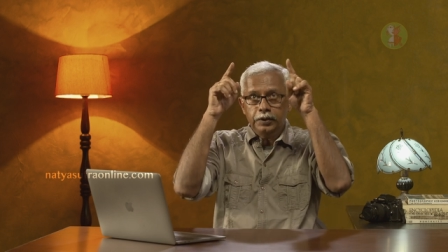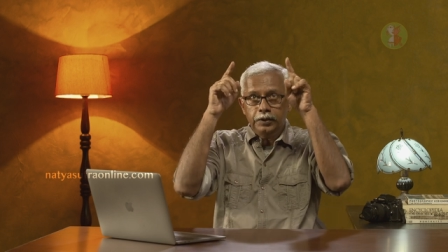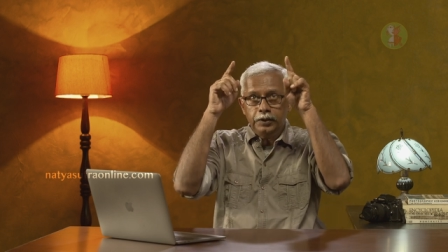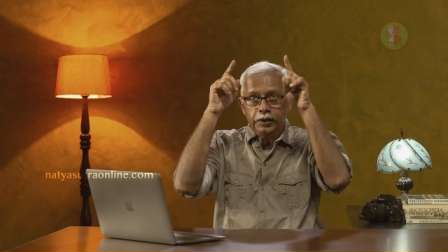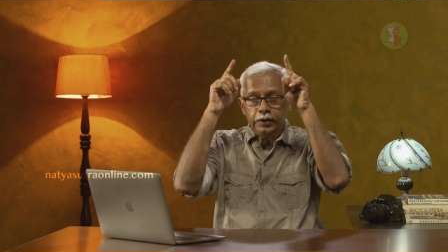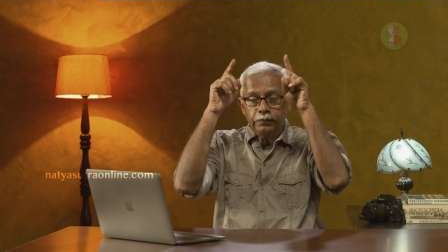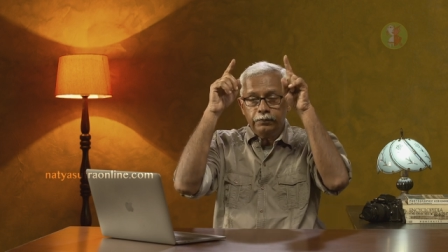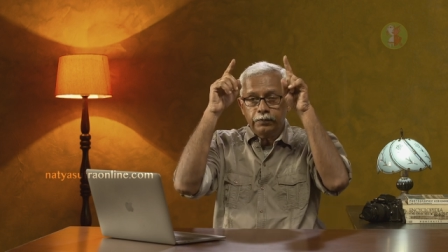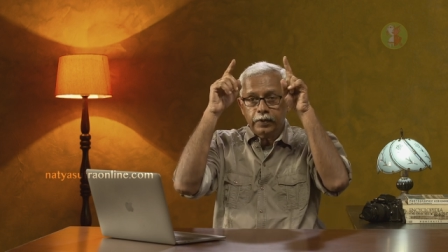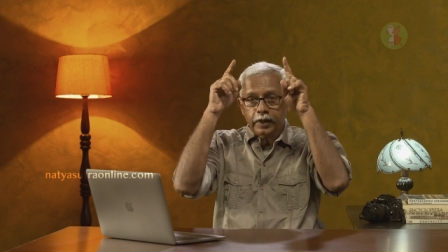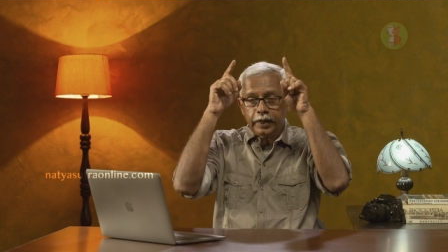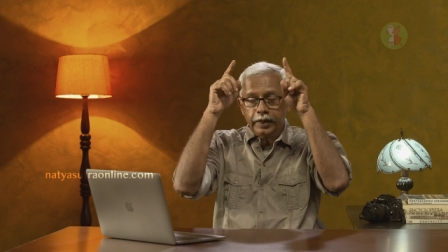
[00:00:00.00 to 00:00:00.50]

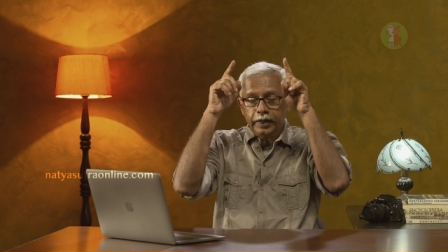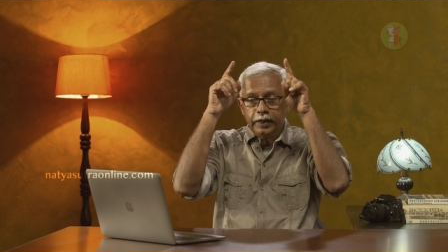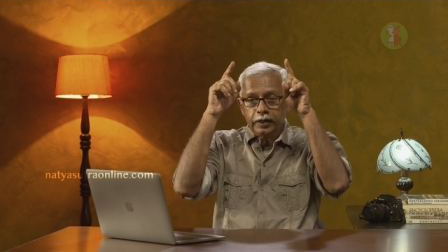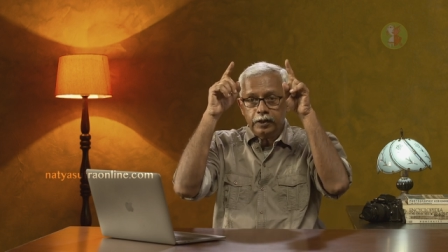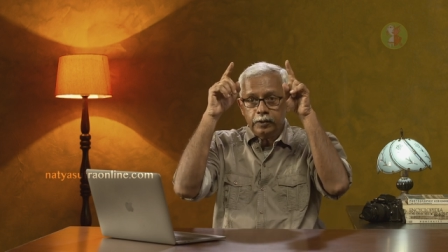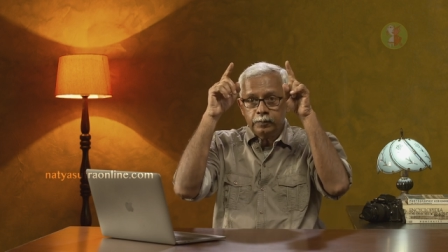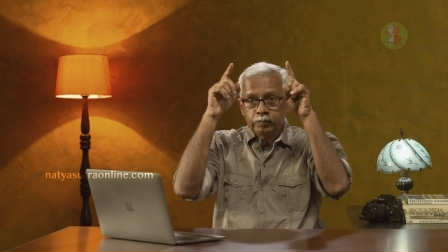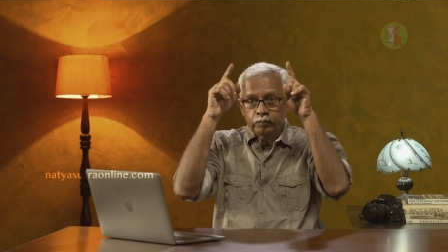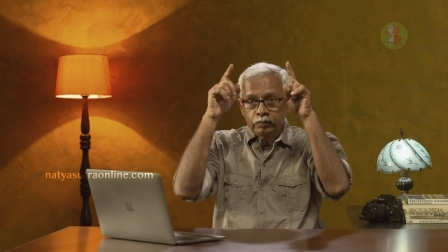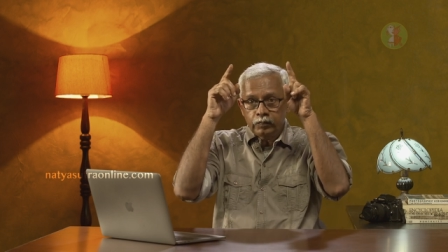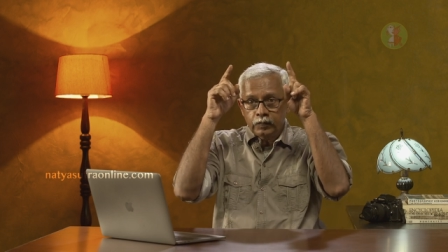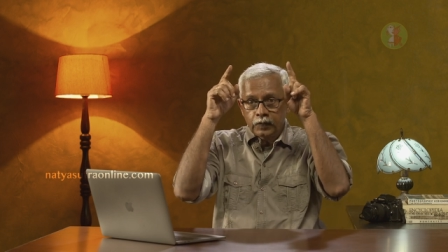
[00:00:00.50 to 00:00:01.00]
divide
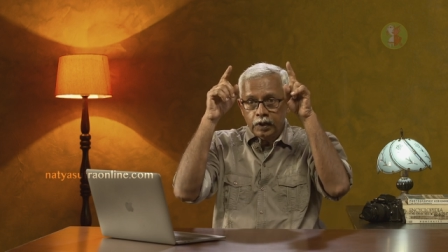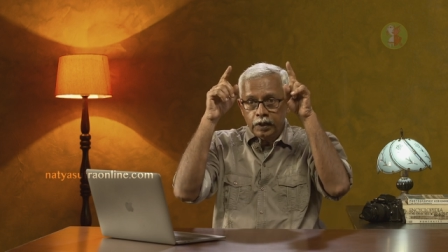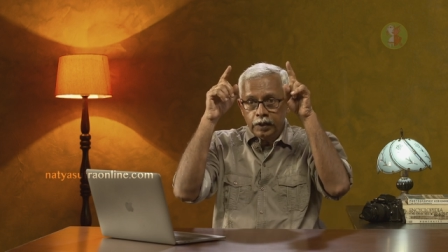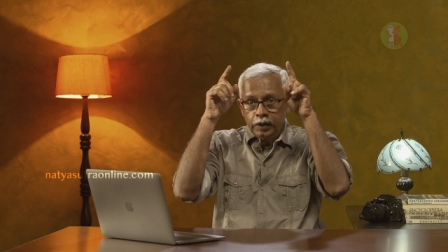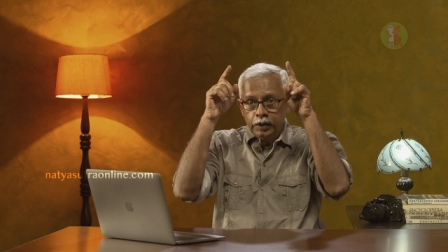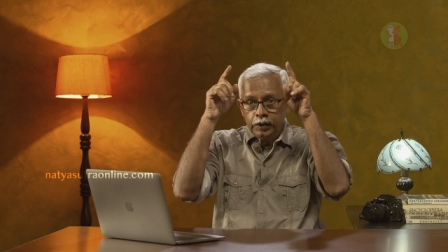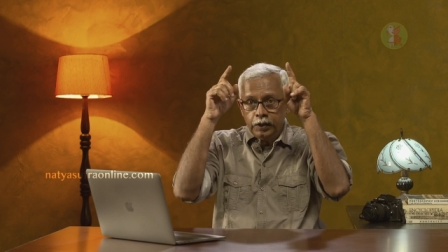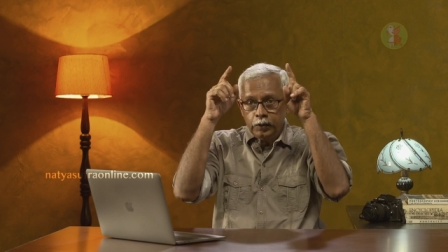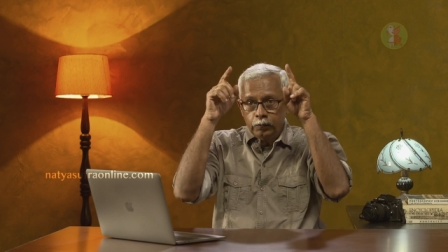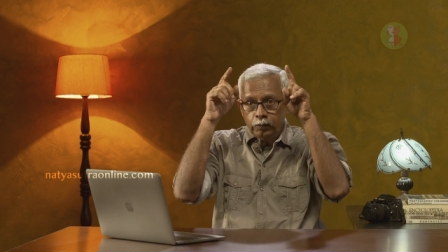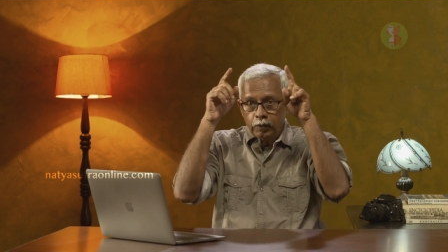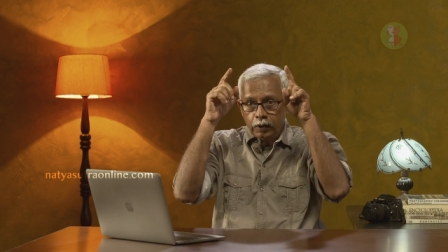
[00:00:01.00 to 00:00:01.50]

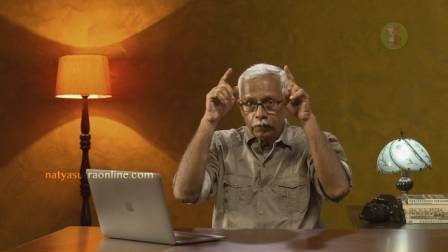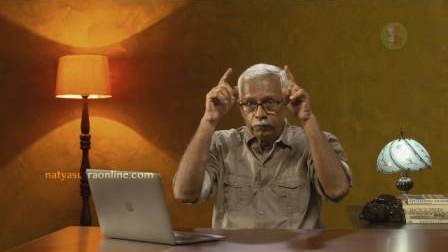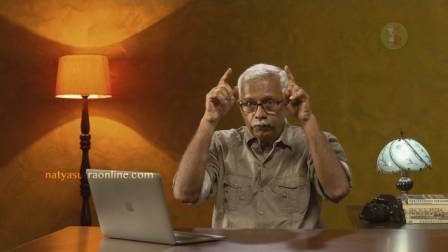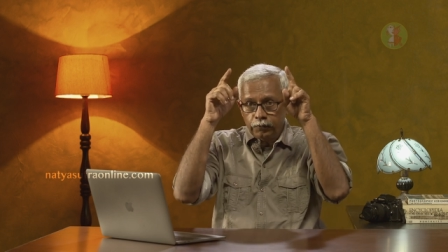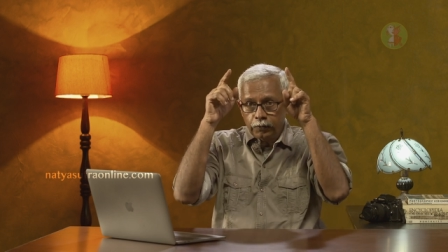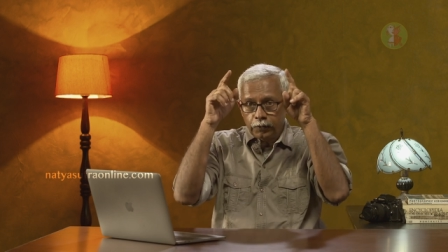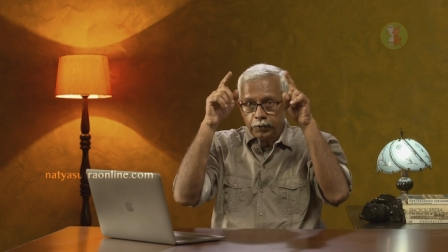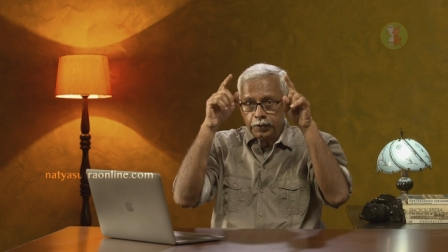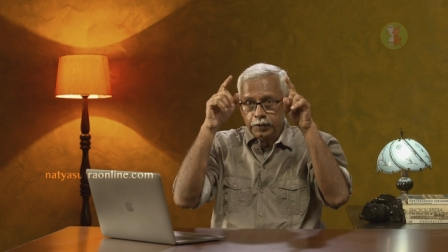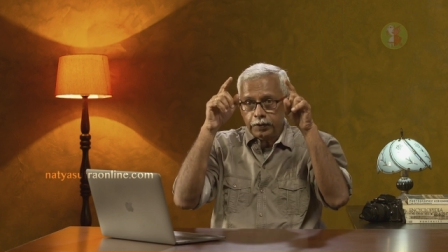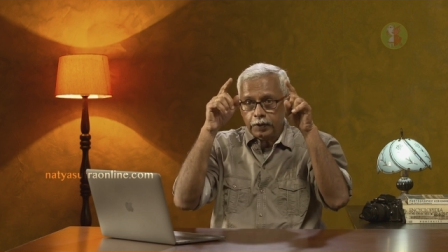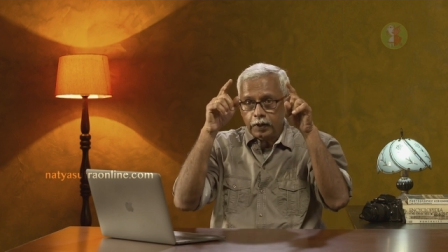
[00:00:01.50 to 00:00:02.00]
your
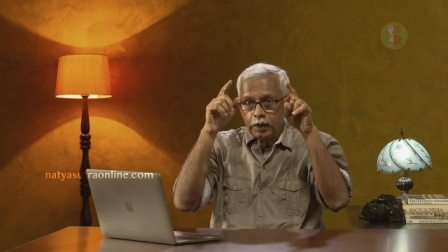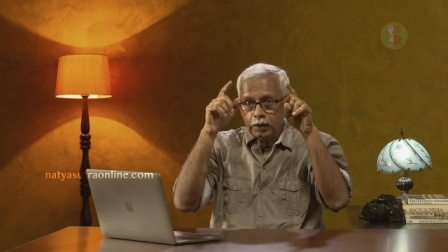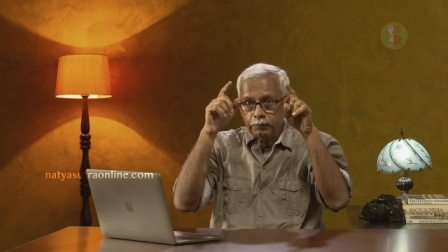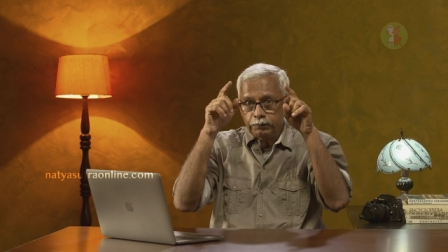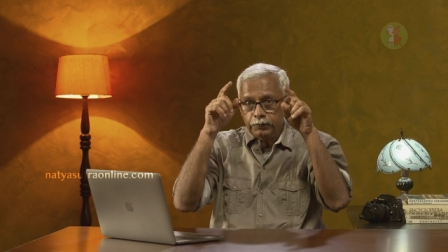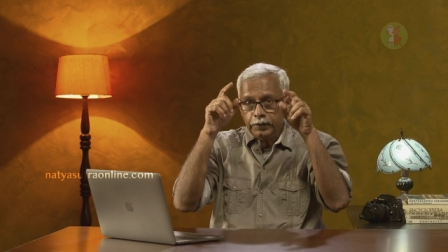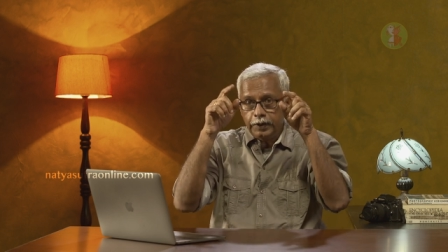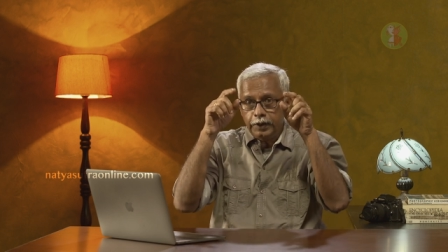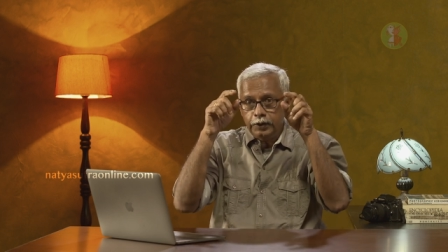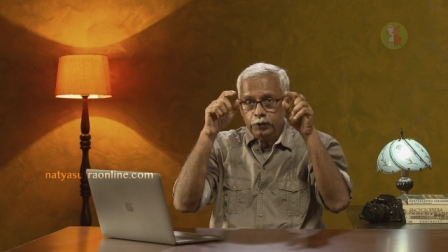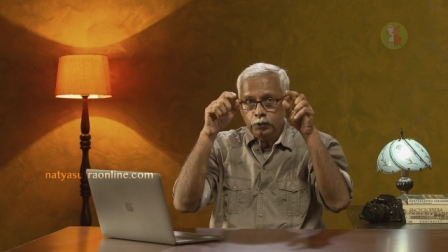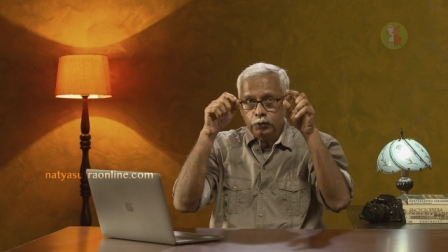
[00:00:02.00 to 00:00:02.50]
photograph
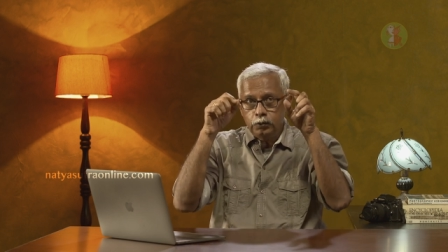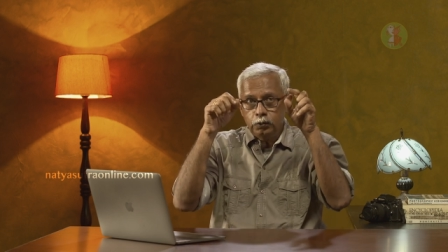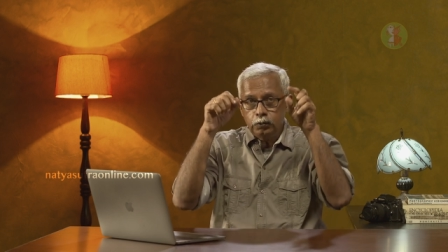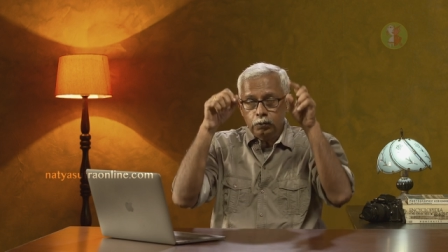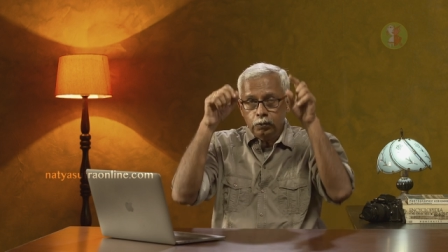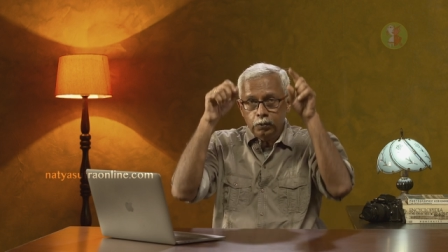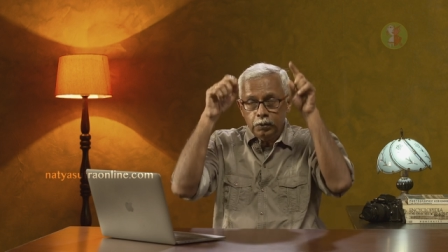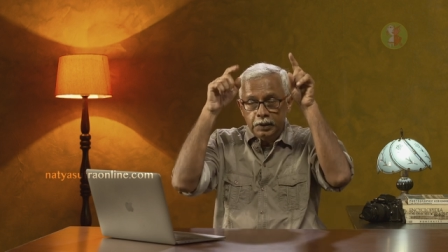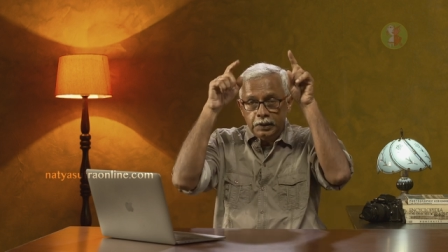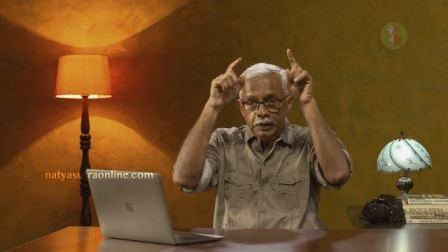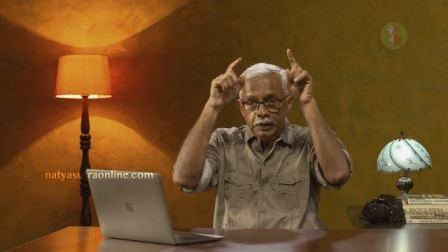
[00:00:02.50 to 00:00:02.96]
into